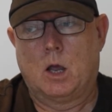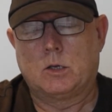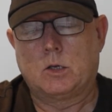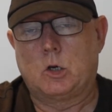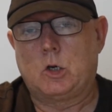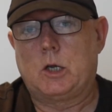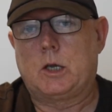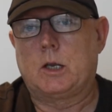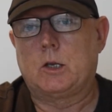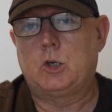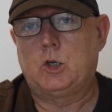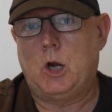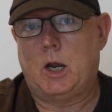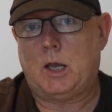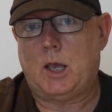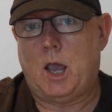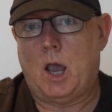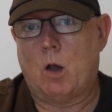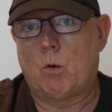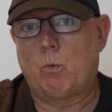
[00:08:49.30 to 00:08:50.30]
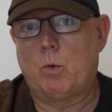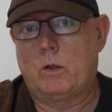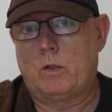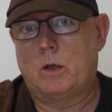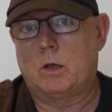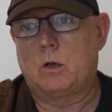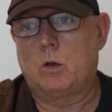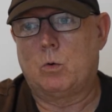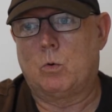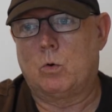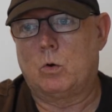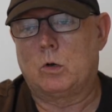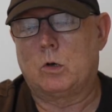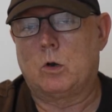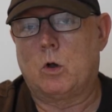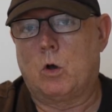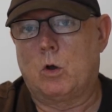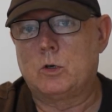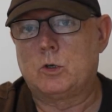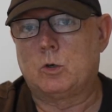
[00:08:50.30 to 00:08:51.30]
So you can check out whether your
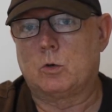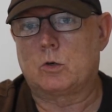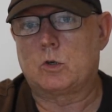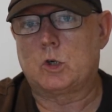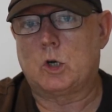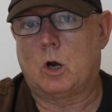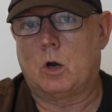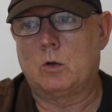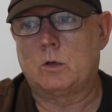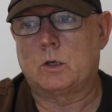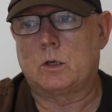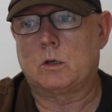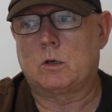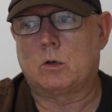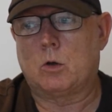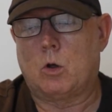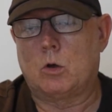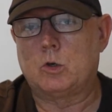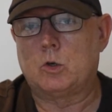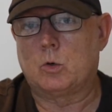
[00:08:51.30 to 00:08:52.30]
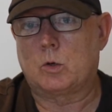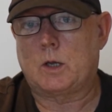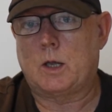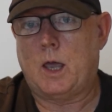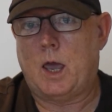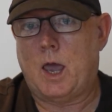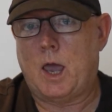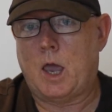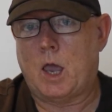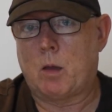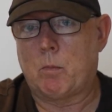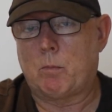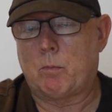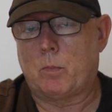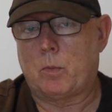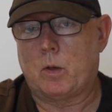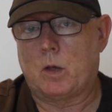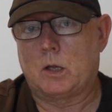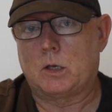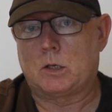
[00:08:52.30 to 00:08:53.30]
lodge, your chosen lodge or camp
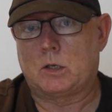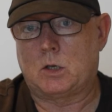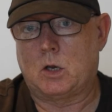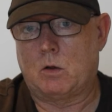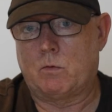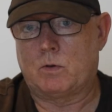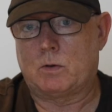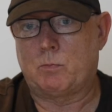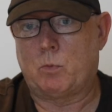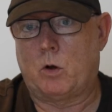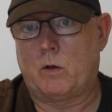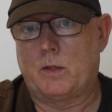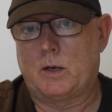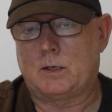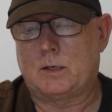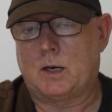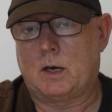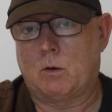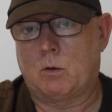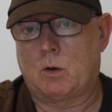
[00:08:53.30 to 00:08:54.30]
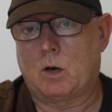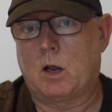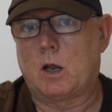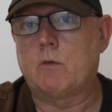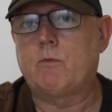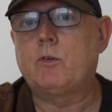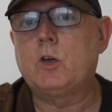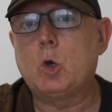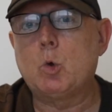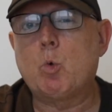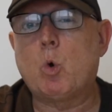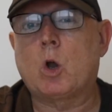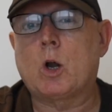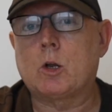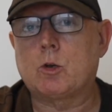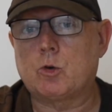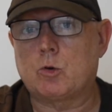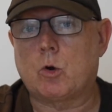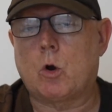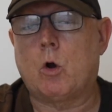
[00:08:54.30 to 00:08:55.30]
is serviced by this area if you want
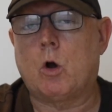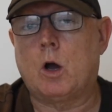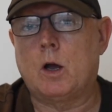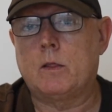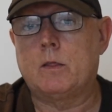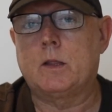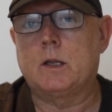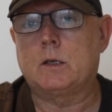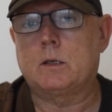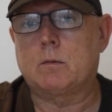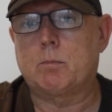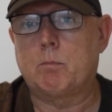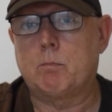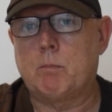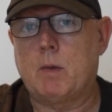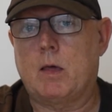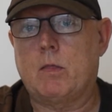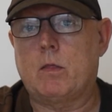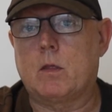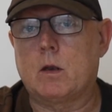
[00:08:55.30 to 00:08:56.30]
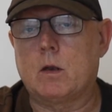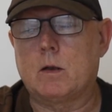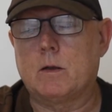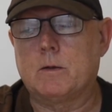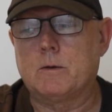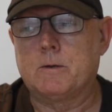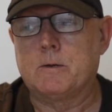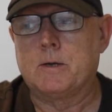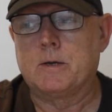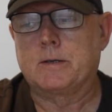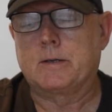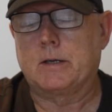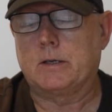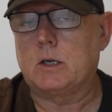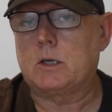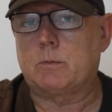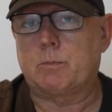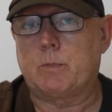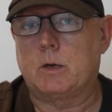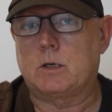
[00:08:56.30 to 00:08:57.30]
to try this method,
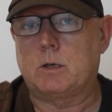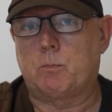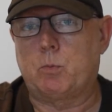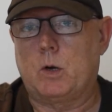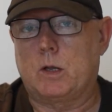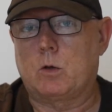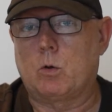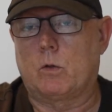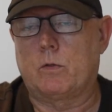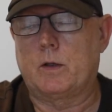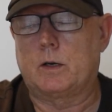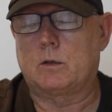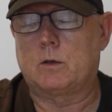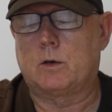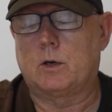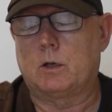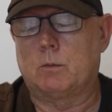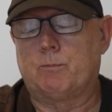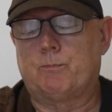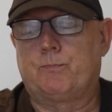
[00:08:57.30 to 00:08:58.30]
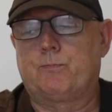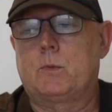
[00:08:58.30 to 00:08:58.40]
because it's a pretty cool thing to do.